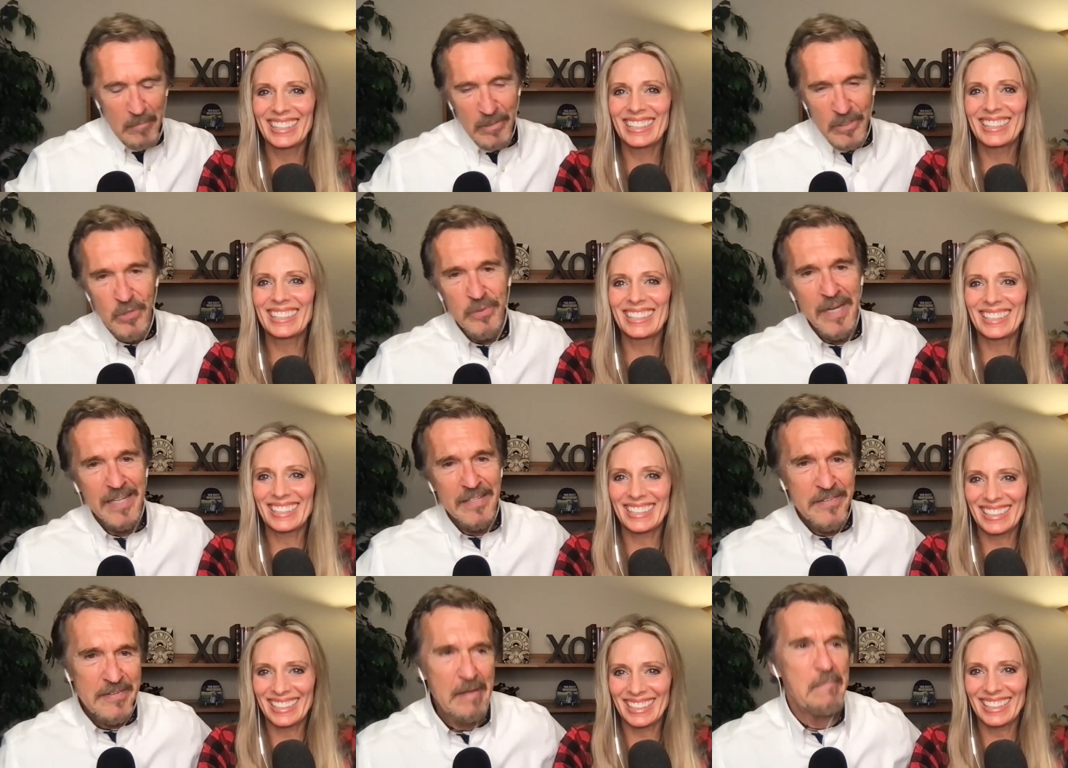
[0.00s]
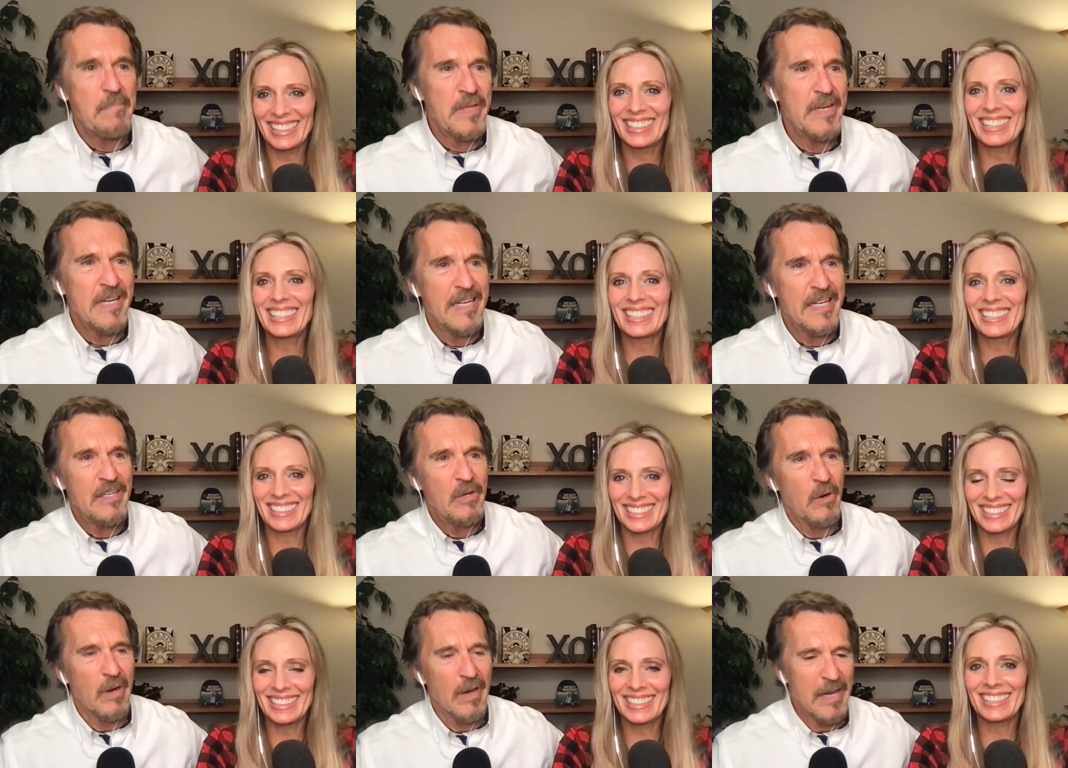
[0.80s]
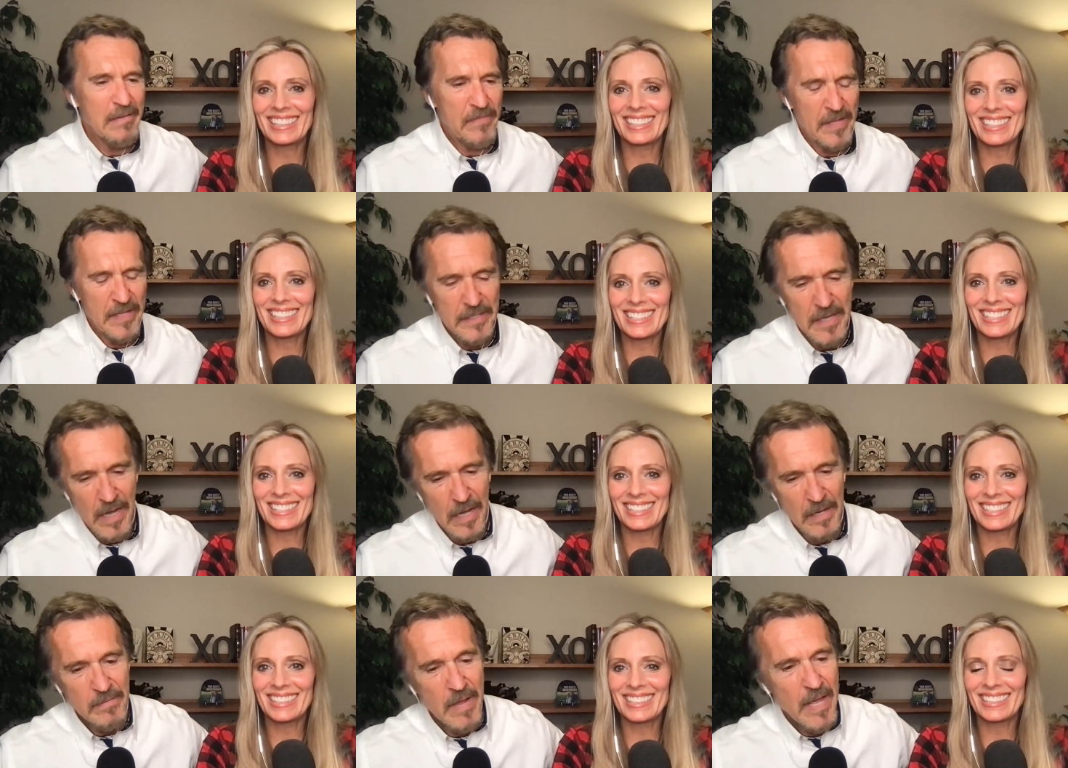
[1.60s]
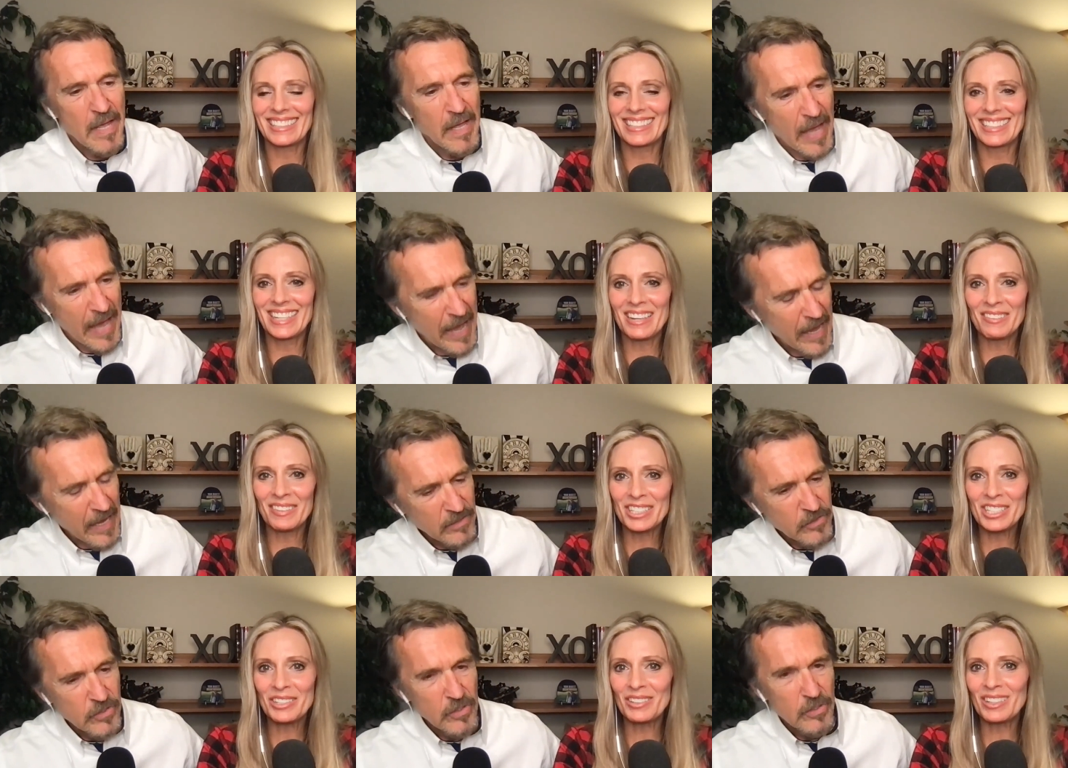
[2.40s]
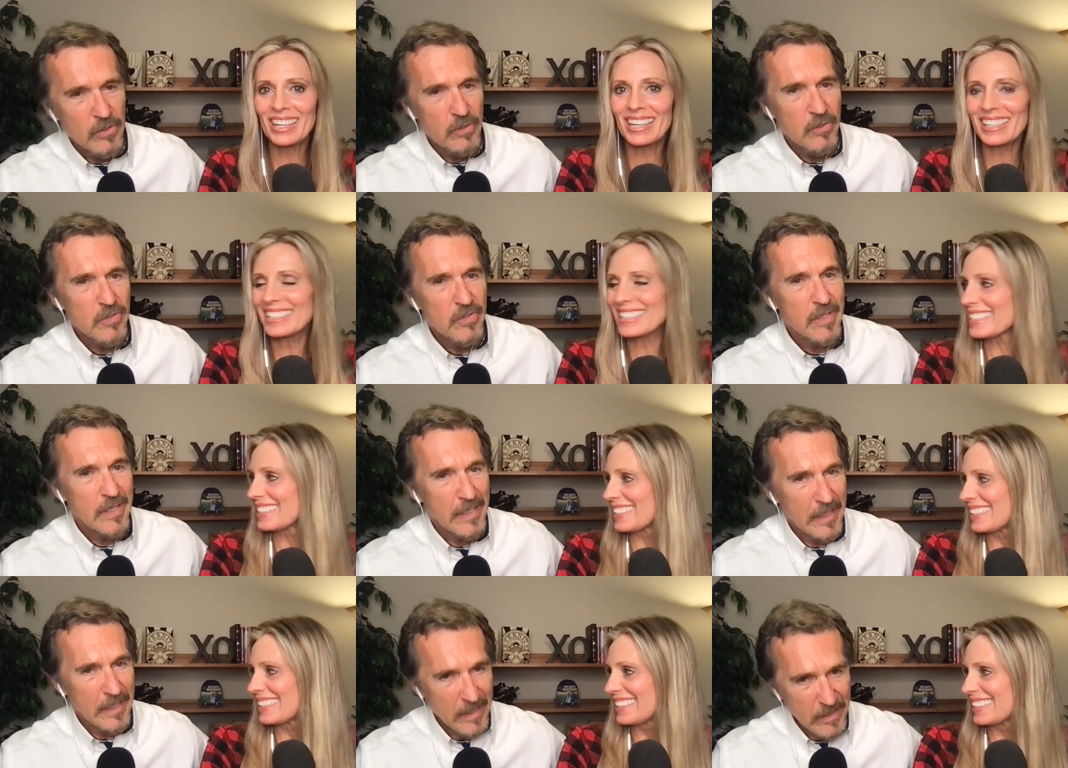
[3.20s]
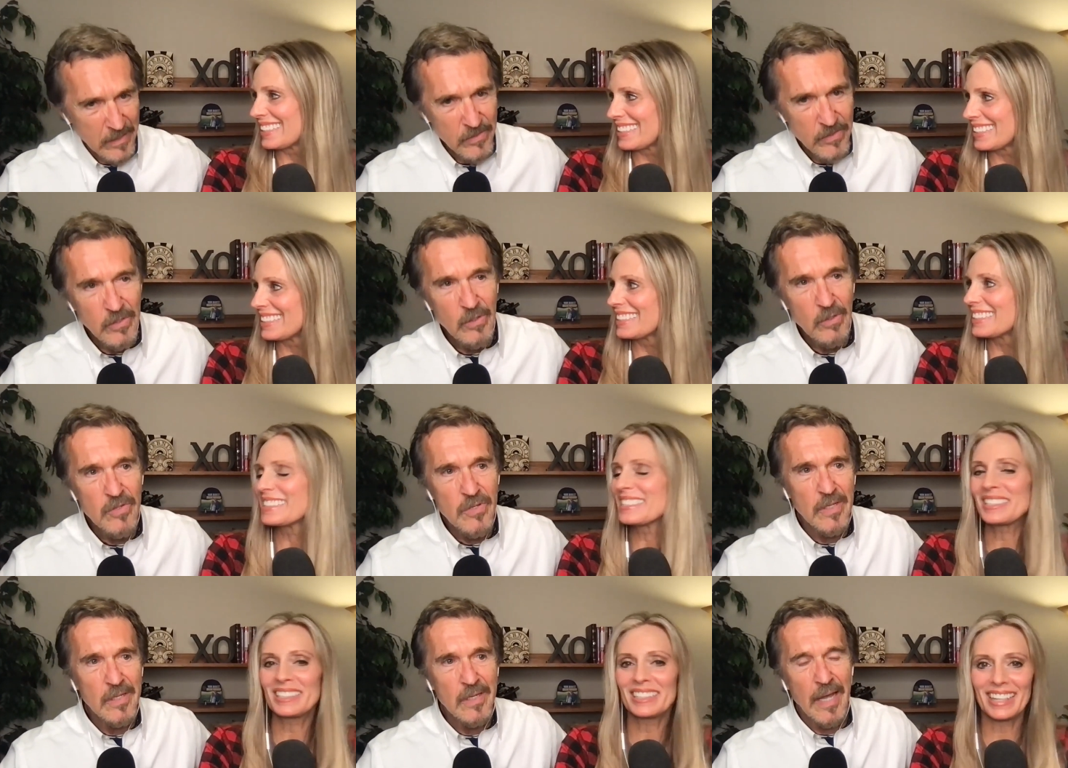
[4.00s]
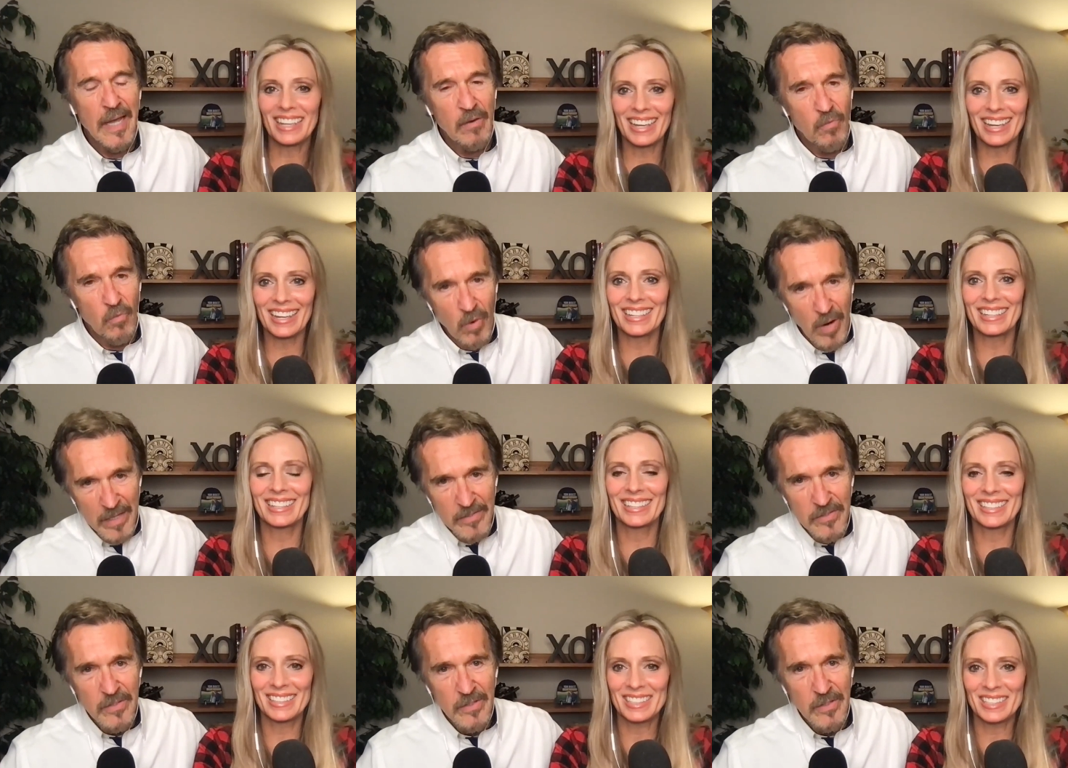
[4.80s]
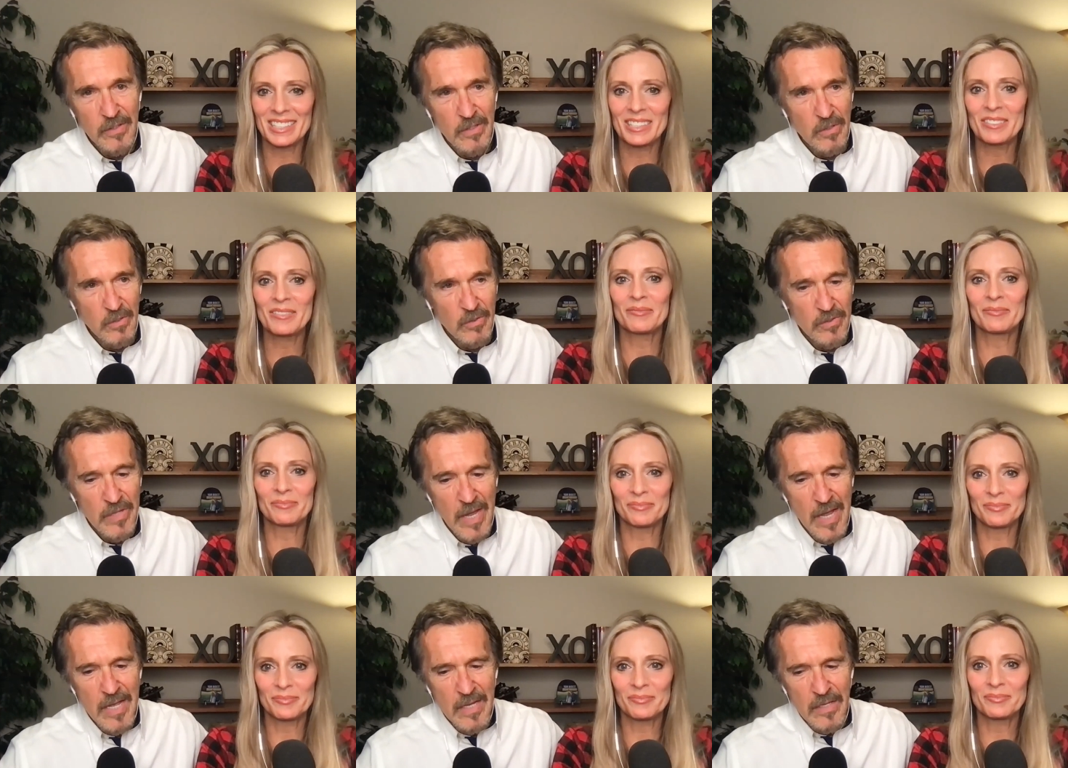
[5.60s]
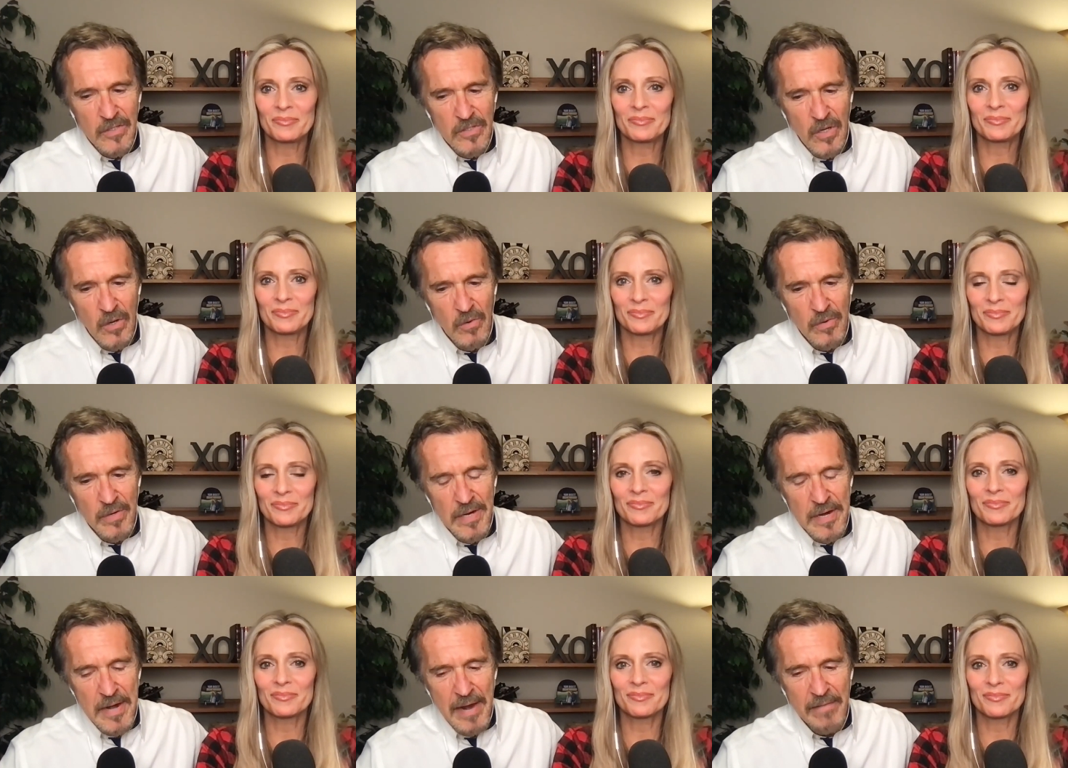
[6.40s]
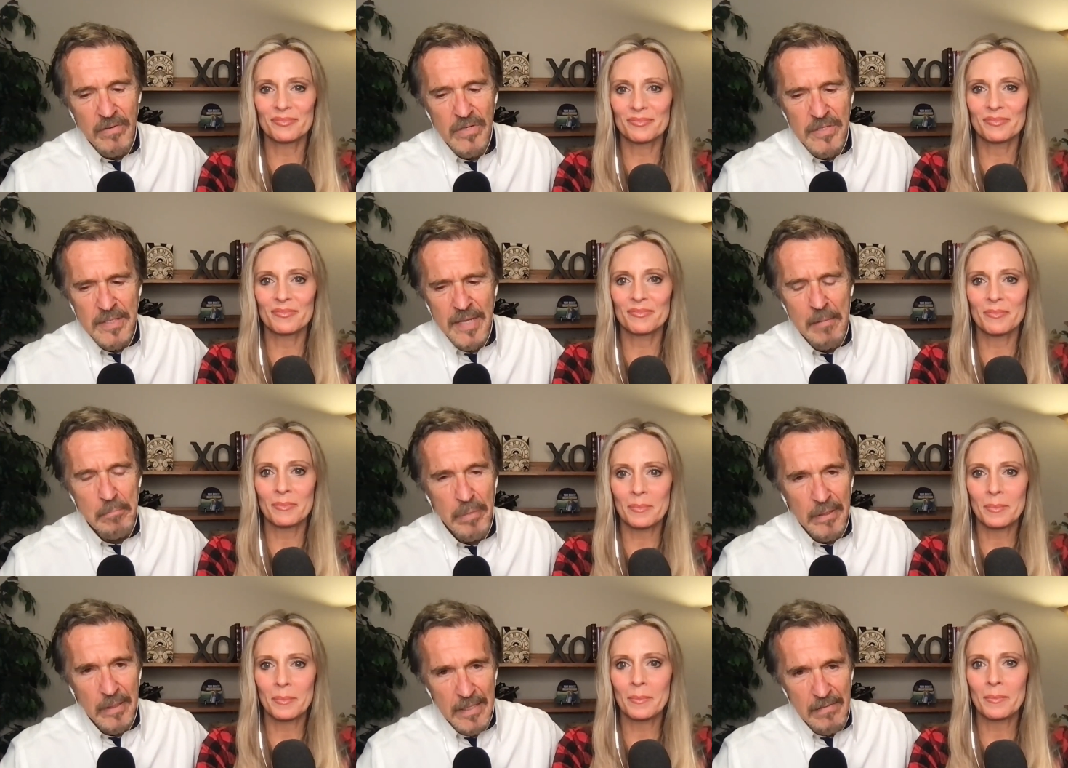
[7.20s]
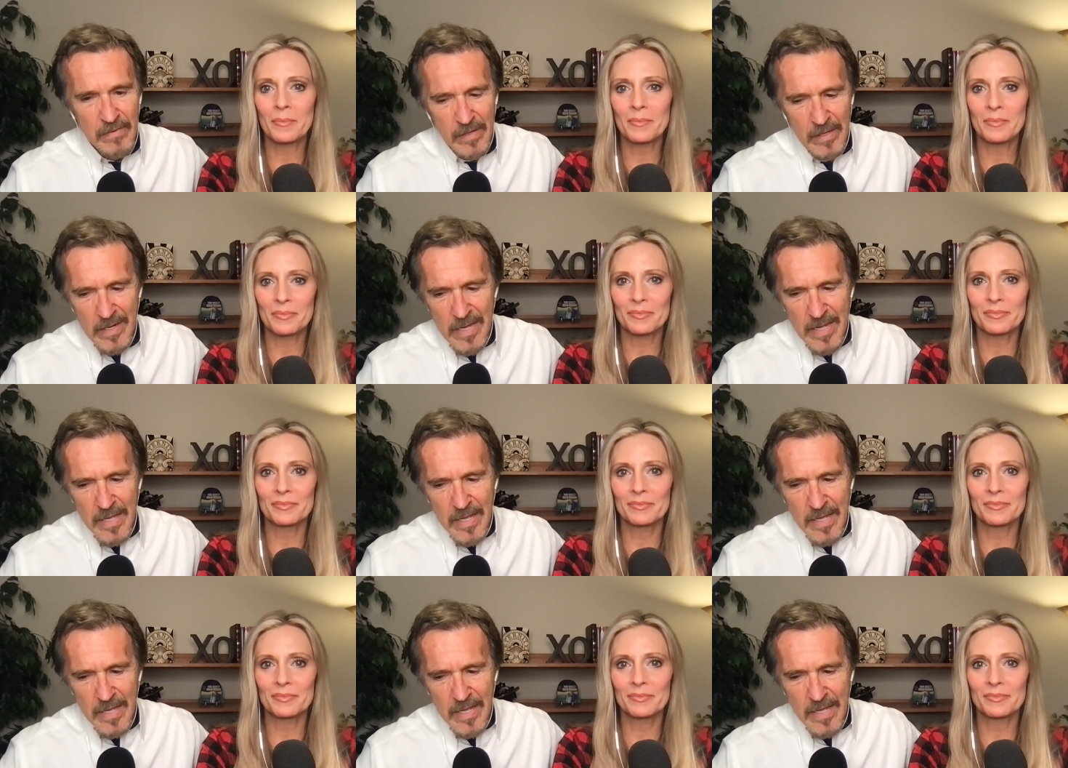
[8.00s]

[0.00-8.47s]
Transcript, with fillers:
Speaker 1: but you got something in your life that God
Speaker 2: Never has used, late.
Speaker 1: is using yeah. and wants to use. So never stop believing